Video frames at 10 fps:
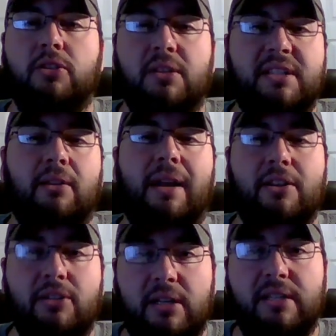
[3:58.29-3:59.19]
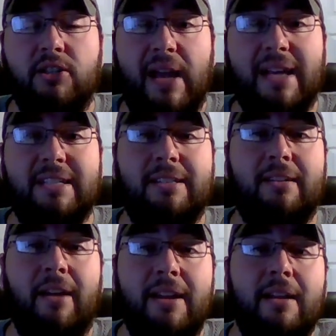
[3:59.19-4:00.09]
Should see a lot of Justin Jackson
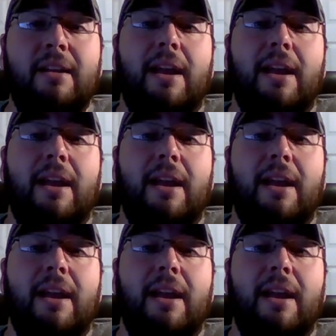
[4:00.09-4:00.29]
tonight.